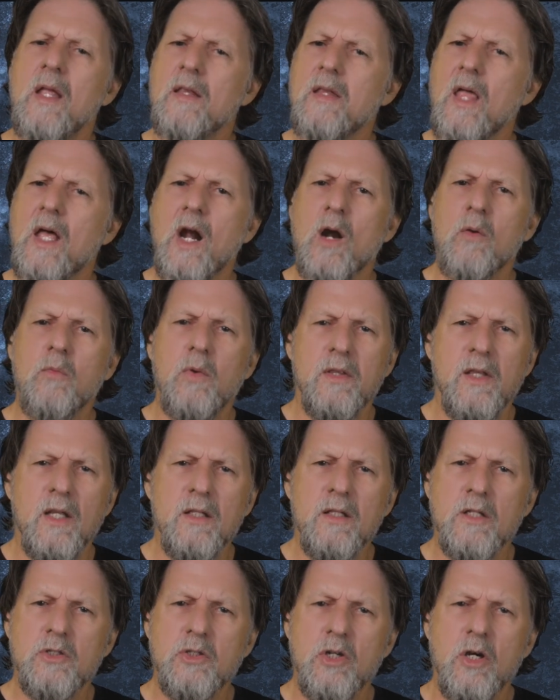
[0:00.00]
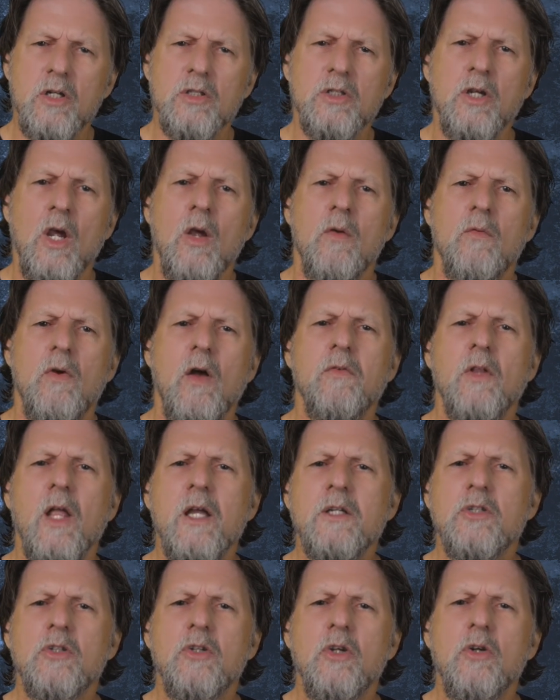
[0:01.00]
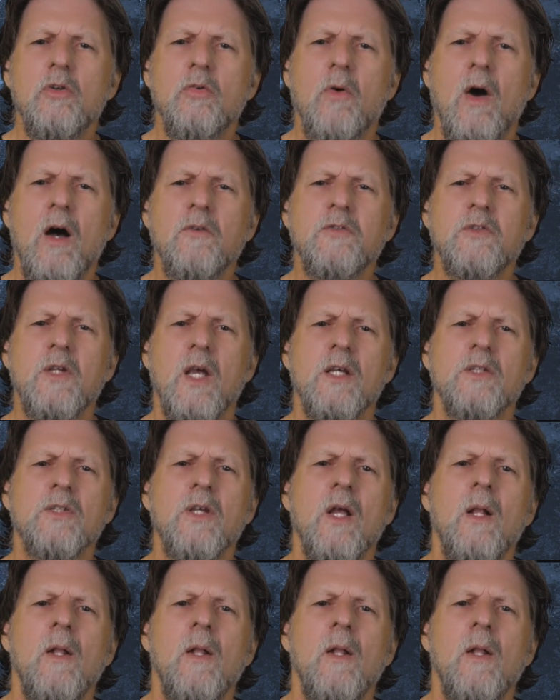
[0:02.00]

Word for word: that are within the church. Revelation 2:12 says,